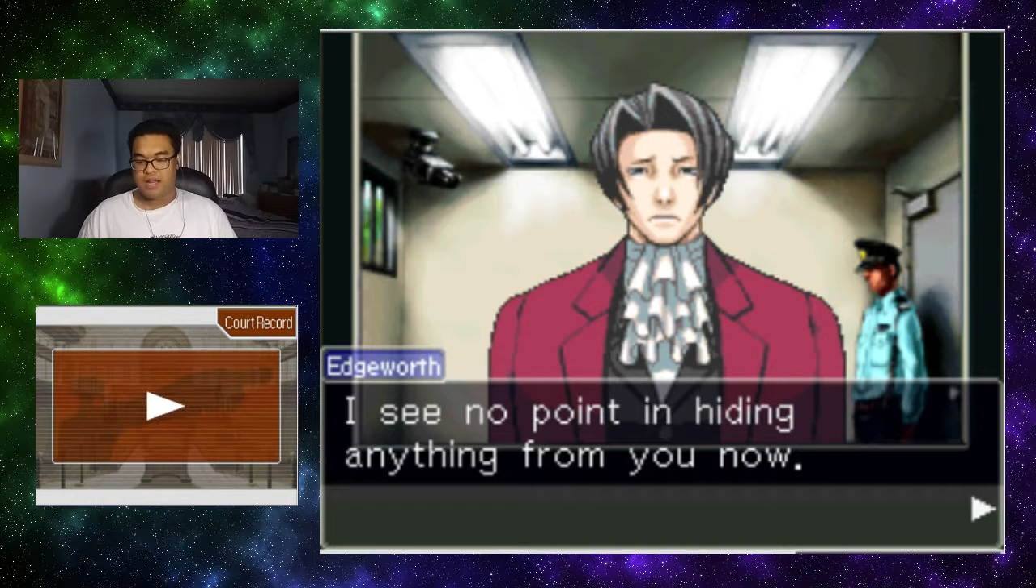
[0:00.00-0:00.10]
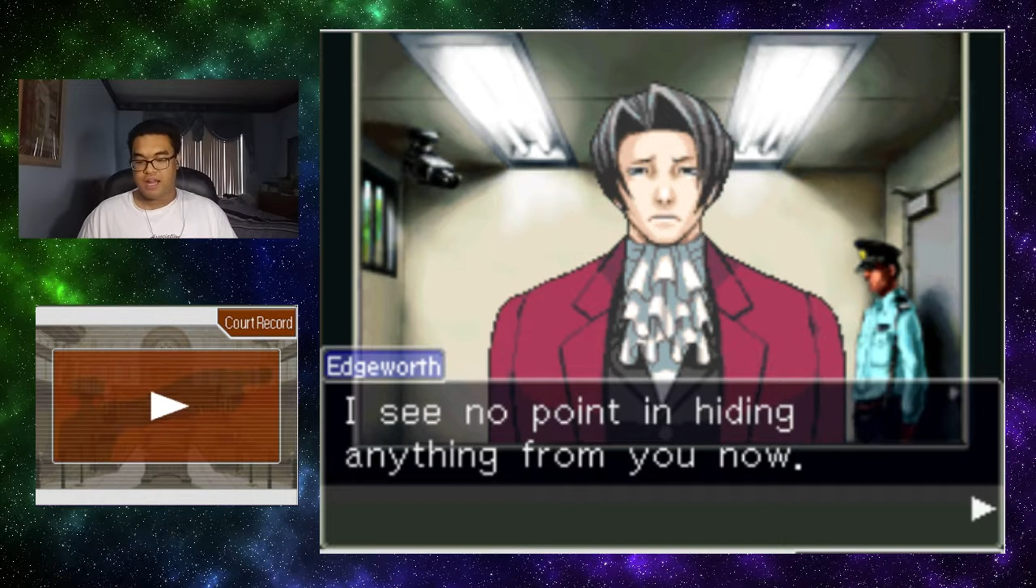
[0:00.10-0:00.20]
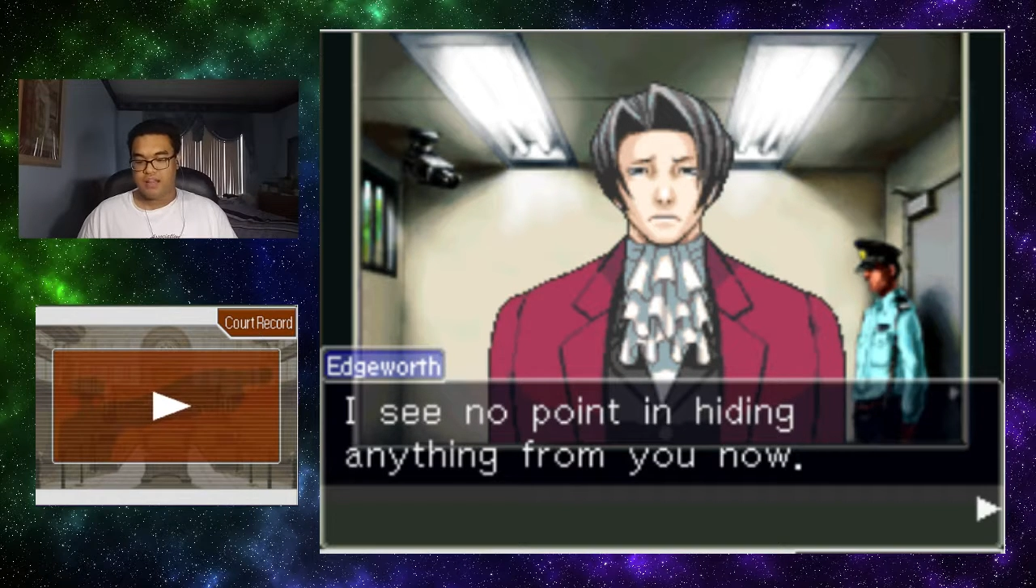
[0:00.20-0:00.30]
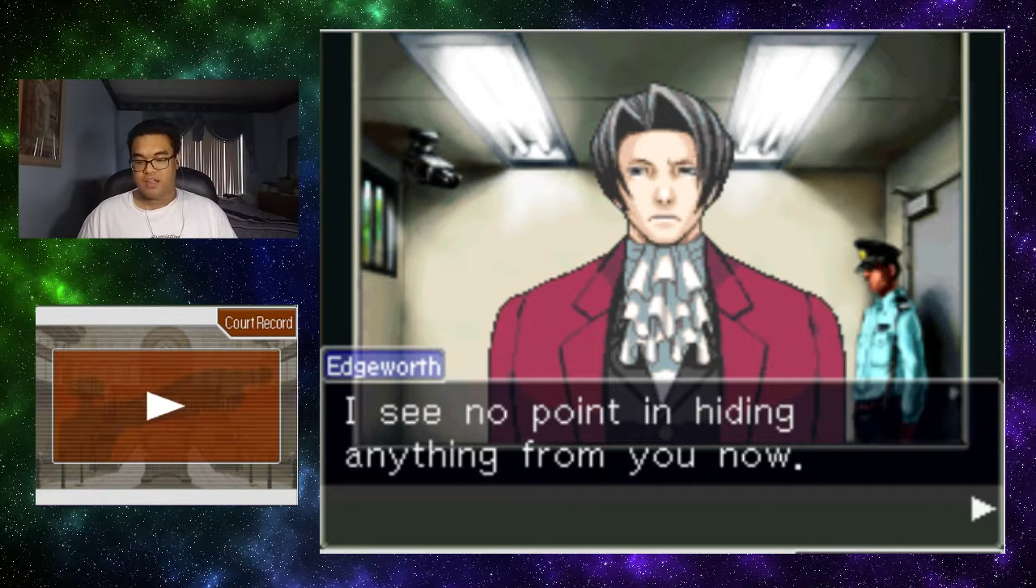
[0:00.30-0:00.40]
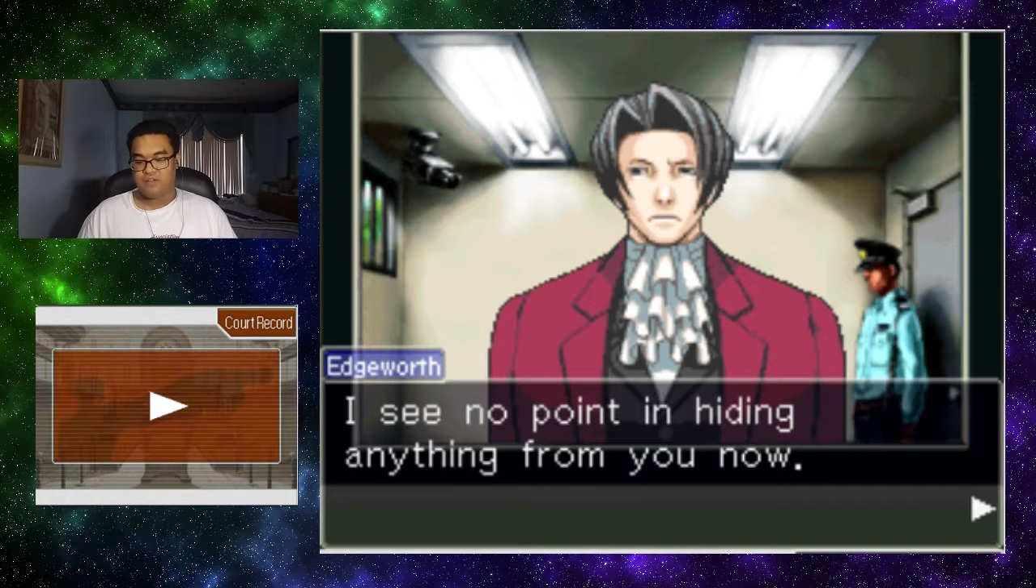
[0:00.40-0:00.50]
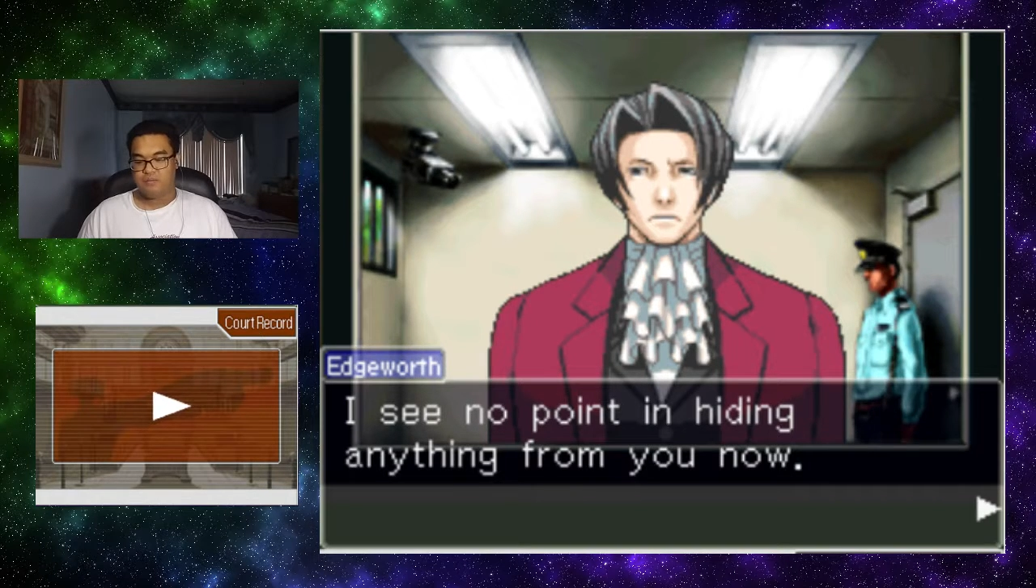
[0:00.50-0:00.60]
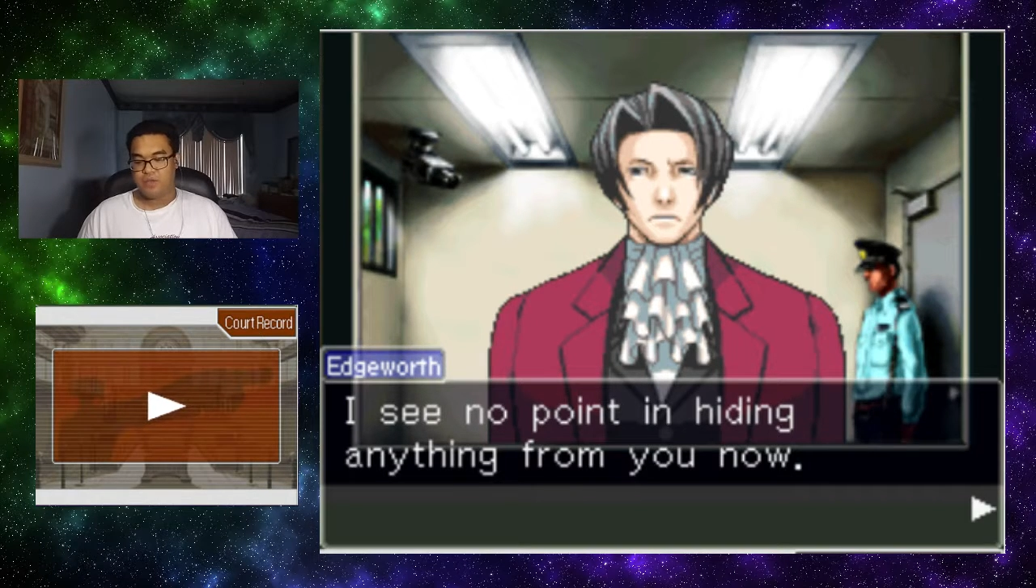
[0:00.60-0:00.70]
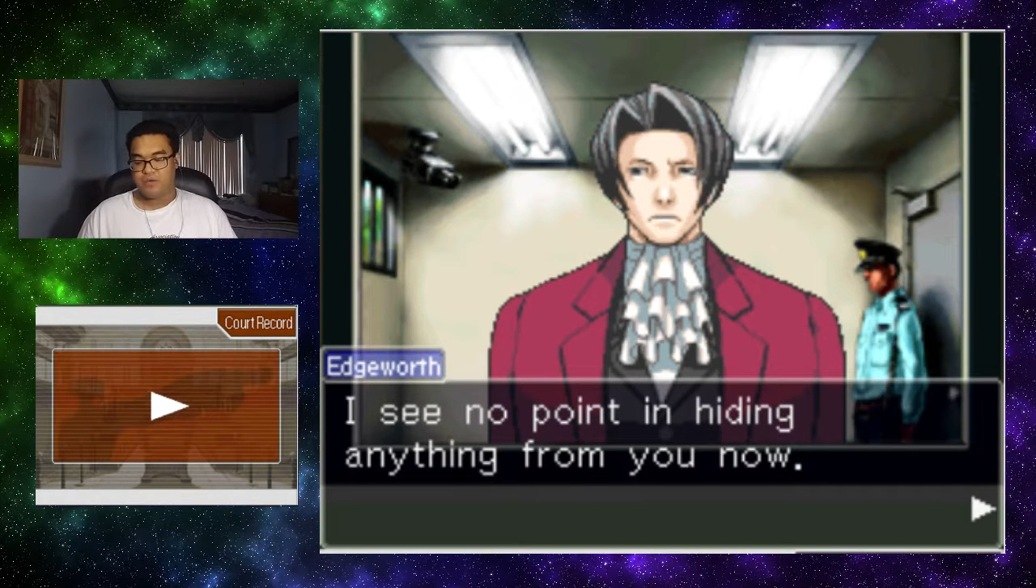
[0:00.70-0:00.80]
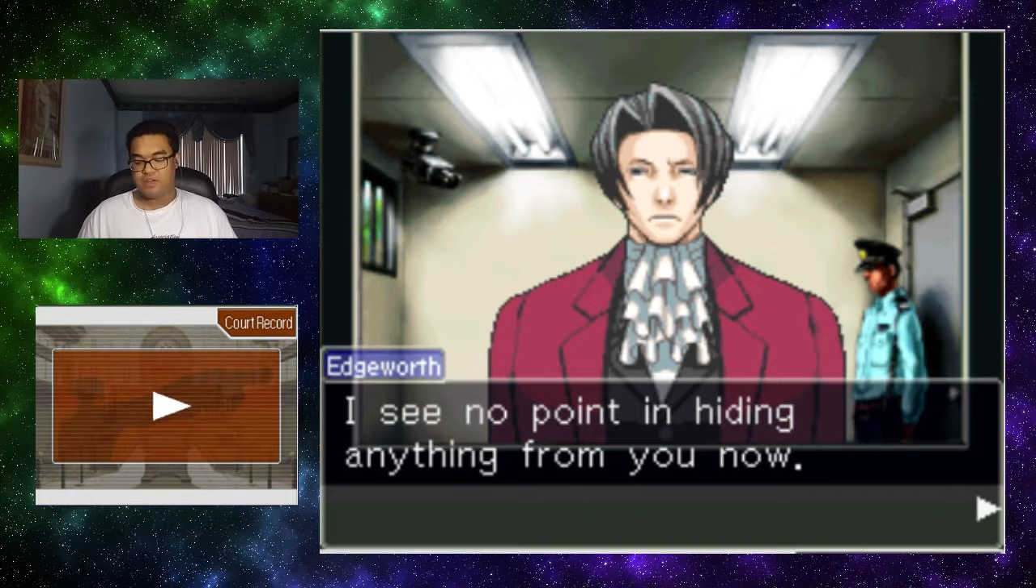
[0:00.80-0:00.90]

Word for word: anything from you